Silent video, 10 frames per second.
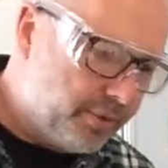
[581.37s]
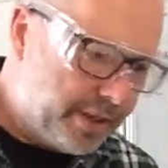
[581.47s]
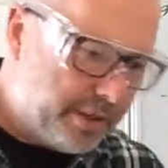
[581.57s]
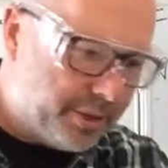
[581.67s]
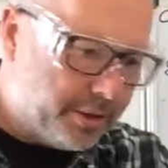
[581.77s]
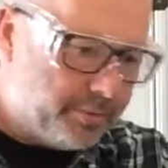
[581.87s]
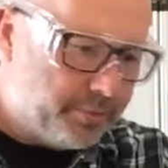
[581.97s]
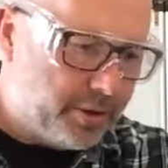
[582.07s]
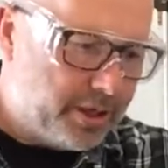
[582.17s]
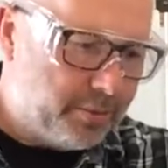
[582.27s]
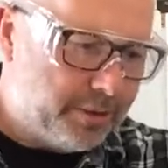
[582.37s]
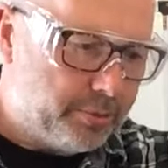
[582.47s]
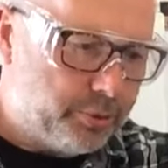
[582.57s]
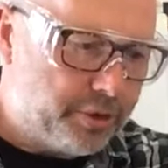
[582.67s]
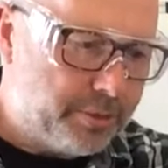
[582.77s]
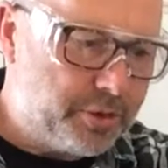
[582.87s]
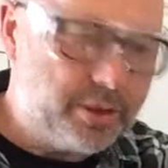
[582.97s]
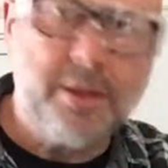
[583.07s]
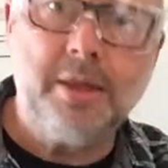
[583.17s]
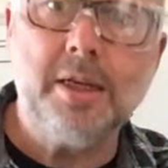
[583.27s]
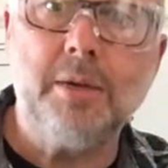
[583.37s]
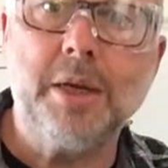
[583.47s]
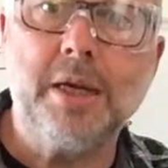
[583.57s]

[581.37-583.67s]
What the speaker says: there we go, got a couple of little drips coming